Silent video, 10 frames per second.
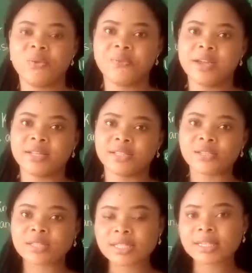We are
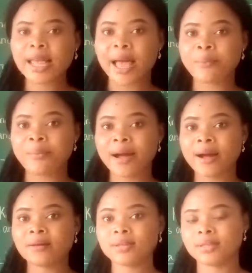studying
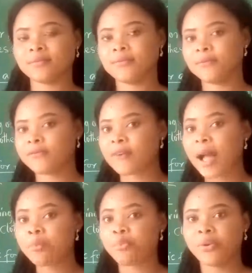about
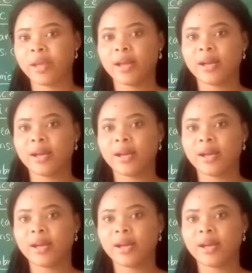fabric.